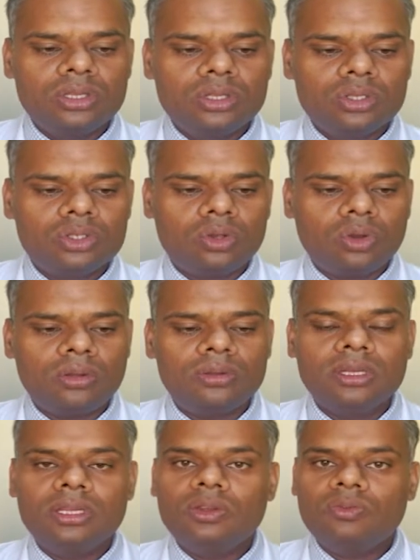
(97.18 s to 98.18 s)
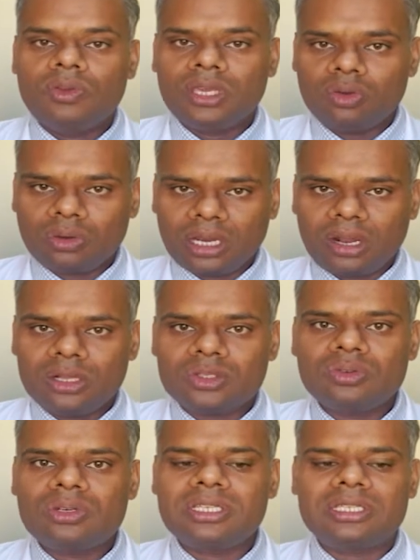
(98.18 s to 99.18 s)
So you can
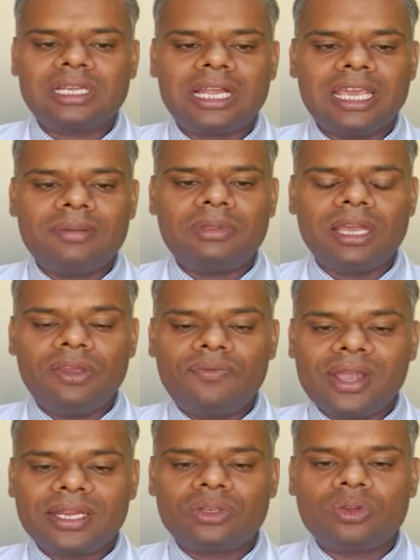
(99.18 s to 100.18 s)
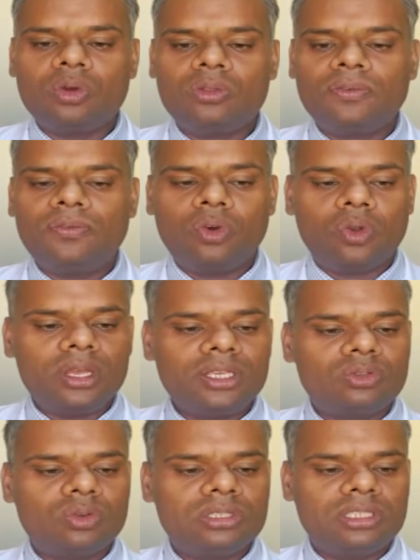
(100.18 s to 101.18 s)
also describe the effect of the following
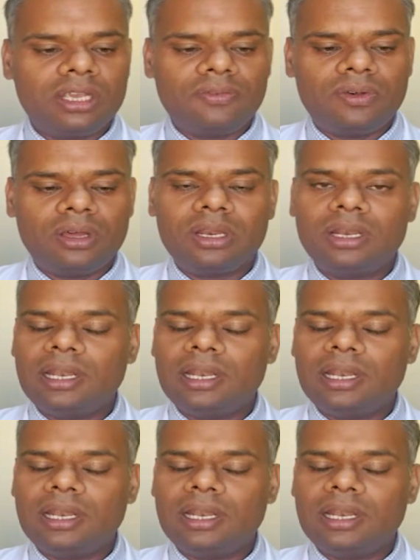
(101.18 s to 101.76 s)
on GFR,